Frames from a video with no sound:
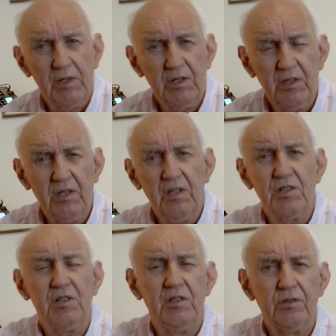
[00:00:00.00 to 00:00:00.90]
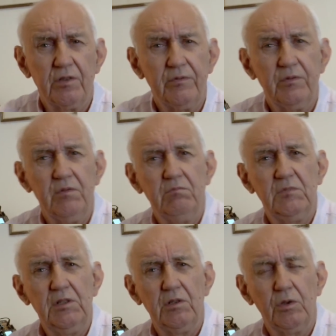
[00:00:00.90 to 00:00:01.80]
they they actually sort of
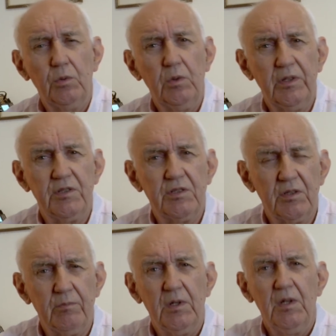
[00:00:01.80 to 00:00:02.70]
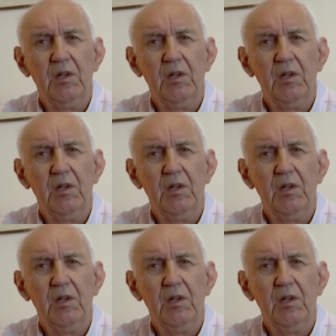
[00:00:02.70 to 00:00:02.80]
didn't quite um,